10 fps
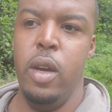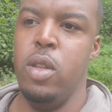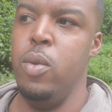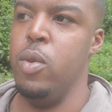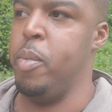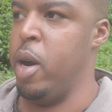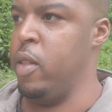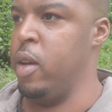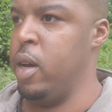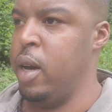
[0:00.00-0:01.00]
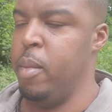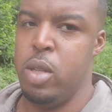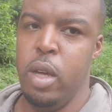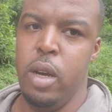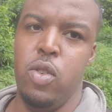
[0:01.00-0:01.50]
She was a part of the
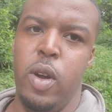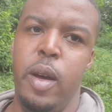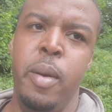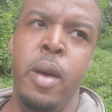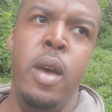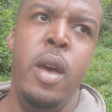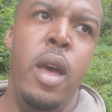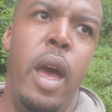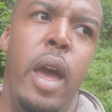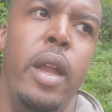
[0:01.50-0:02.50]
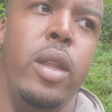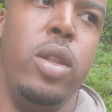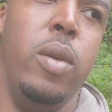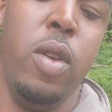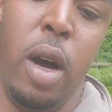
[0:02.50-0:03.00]
Bachiga tribe. And
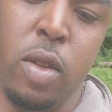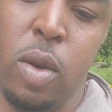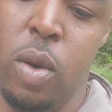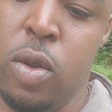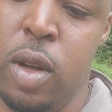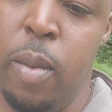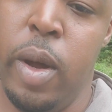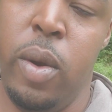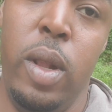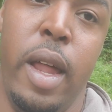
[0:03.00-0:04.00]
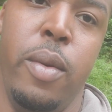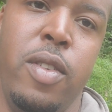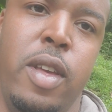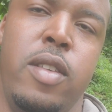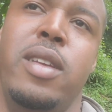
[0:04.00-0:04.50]
she was also someone who led a
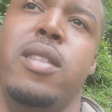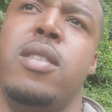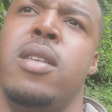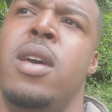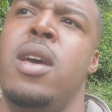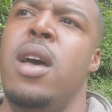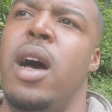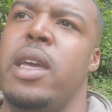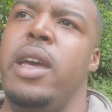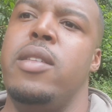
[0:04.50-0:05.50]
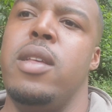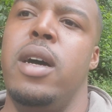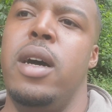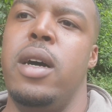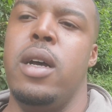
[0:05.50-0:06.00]
resistance against
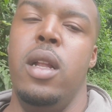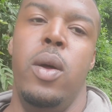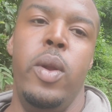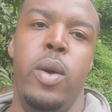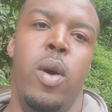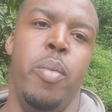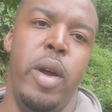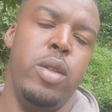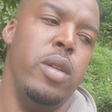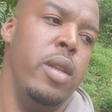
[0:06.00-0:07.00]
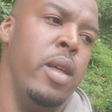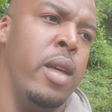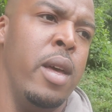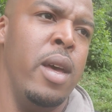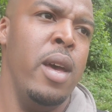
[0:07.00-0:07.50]
colonial oppression.
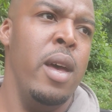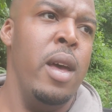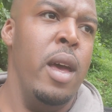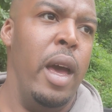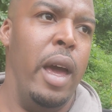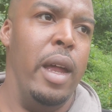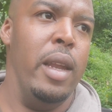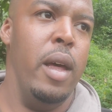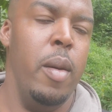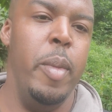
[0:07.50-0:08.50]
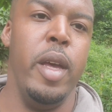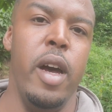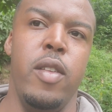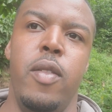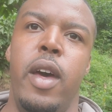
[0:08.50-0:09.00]
And
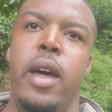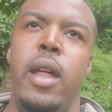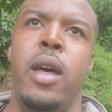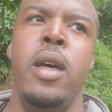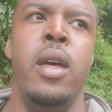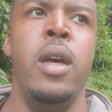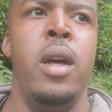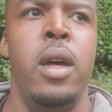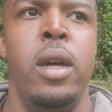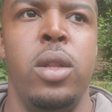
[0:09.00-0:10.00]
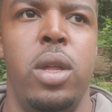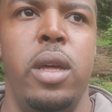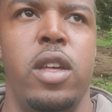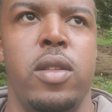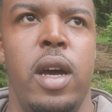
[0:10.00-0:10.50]
because of that, she
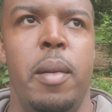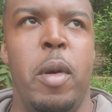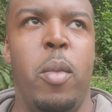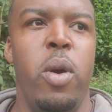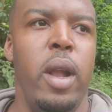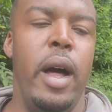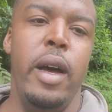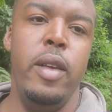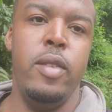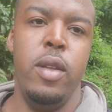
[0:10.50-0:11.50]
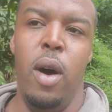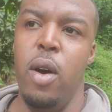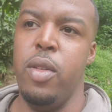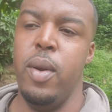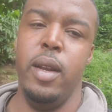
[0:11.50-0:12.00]
is memorialized all
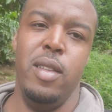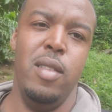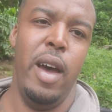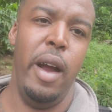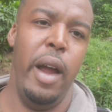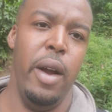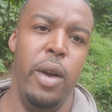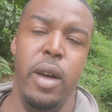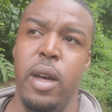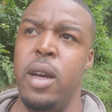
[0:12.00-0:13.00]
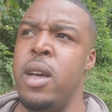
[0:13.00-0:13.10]
throughout this entire area.